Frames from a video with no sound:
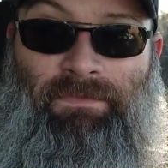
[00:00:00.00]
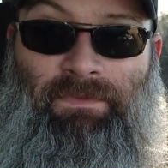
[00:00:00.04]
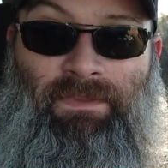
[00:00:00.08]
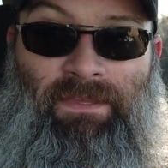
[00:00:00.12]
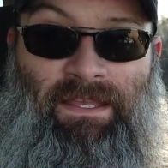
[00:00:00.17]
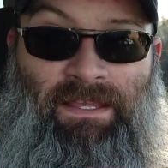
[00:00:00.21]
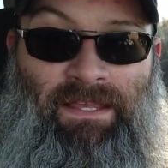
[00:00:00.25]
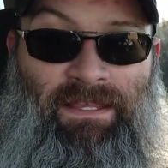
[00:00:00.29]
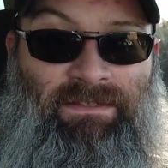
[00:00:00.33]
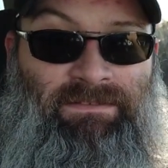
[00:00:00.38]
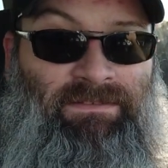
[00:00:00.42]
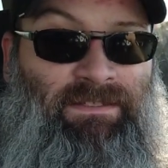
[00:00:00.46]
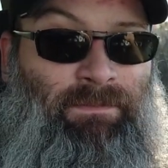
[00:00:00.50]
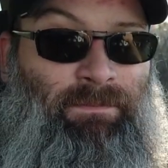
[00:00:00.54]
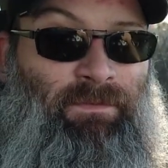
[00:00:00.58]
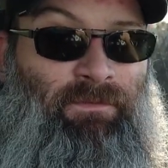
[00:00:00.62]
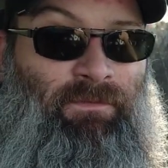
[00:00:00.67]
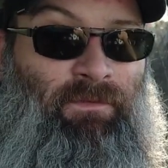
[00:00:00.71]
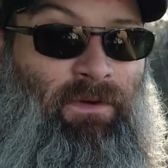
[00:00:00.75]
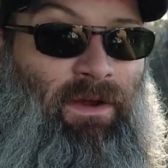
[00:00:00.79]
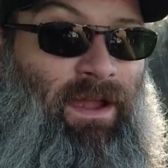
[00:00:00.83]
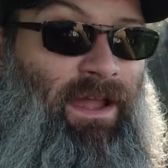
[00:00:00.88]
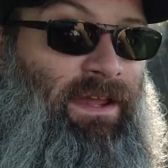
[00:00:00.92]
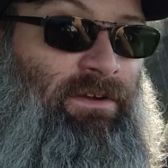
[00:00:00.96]
Like I said
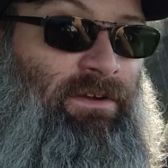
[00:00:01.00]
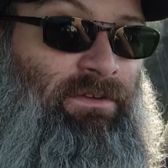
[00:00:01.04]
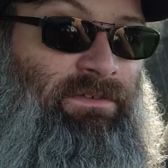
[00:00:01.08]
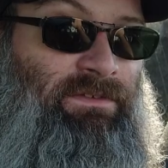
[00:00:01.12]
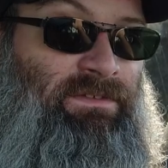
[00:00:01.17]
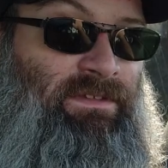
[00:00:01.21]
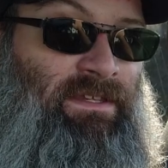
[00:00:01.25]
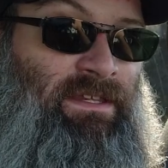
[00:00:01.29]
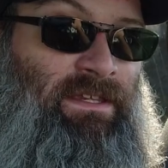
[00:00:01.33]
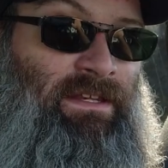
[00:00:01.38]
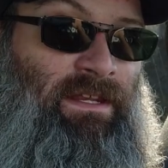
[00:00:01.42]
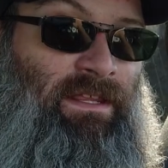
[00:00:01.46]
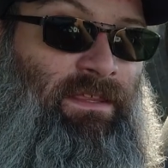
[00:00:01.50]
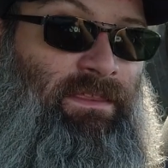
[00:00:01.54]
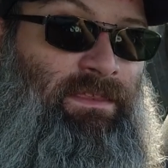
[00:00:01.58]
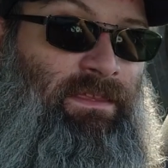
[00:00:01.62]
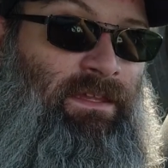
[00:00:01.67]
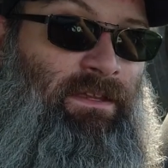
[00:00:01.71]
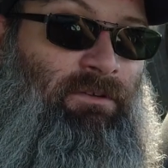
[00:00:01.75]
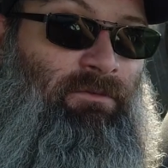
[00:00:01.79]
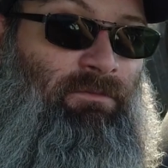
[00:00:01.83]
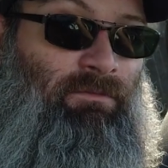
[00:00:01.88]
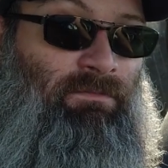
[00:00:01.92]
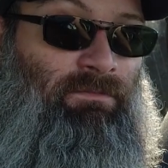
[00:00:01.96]
before, don't see
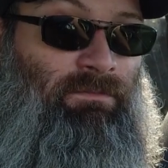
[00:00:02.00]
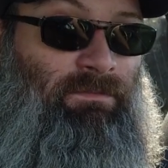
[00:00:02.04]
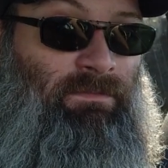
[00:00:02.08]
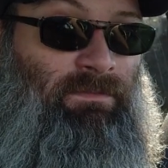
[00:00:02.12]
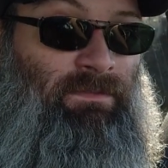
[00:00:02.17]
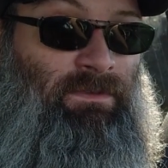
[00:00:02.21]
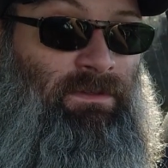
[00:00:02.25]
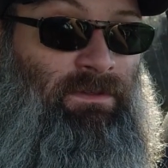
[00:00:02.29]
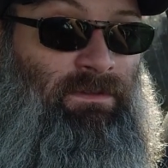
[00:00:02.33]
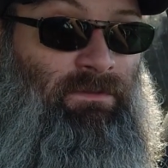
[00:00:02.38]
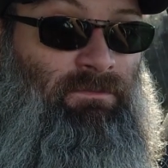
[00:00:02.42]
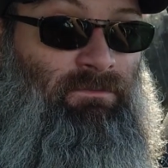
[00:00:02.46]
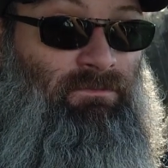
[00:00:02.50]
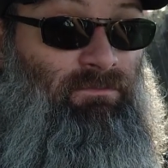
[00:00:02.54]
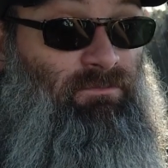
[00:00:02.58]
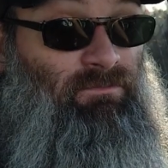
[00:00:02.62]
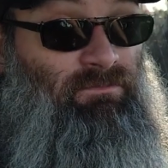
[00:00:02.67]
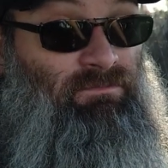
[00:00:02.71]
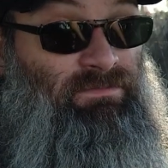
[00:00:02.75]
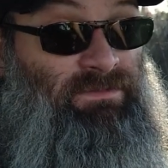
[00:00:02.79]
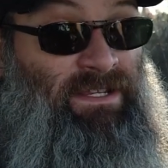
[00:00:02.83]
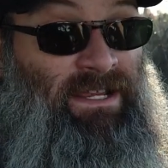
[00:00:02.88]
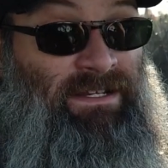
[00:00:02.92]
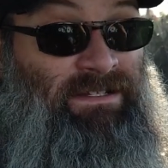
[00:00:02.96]
anything
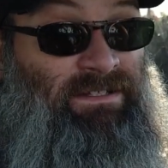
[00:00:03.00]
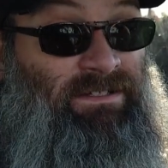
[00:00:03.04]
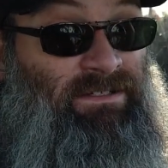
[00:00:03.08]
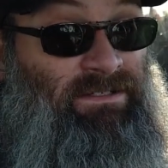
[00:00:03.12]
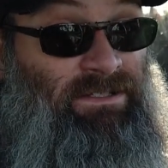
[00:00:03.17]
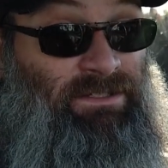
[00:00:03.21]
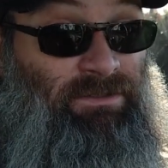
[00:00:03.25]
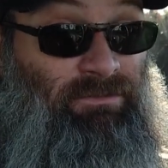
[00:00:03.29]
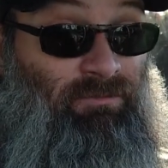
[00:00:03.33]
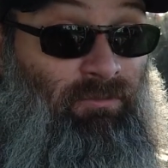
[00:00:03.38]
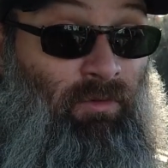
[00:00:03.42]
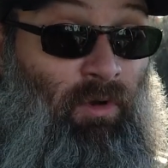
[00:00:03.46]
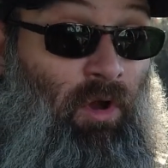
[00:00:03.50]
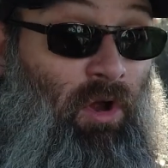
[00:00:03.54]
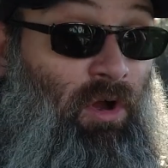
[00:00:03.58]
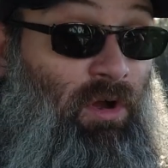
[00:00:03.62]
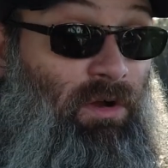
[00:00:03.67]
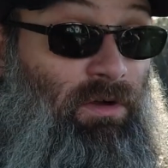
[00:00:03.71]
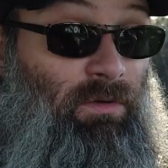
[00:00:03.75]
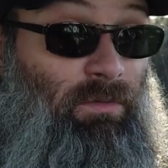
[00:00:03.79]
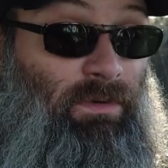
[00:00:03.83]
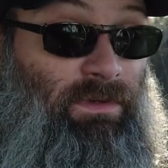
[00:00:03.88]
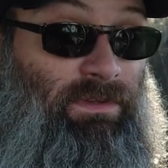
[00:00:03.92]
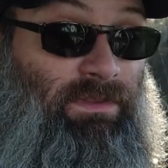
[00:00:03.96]
technically
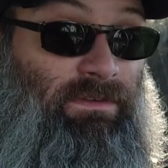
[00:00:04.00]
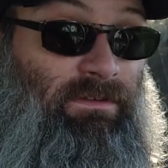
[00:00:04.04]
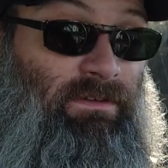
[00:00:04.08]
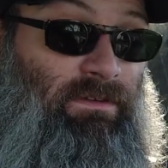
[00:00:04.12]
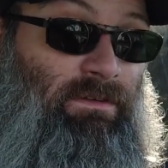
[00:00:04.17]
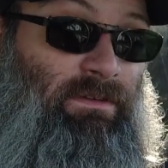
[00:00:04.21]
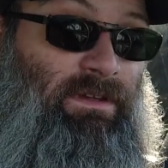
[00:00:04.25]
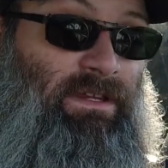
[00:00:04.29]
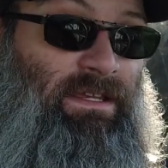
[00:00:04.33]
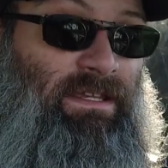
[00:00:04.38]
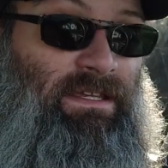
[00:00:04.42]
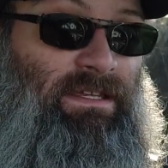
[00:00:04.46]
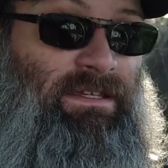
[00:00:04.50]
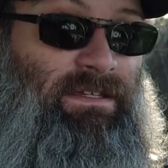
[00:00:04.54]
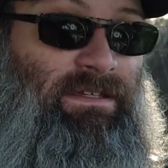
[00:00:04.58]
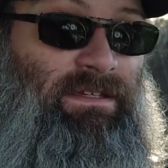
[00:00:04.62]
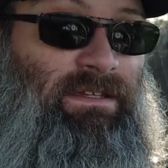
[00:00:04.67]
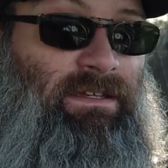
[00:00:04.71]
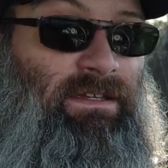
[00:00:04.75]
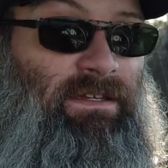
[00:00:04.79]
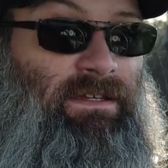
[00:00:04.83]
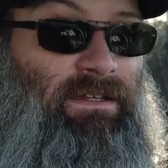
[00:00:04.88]
wrong with doing it.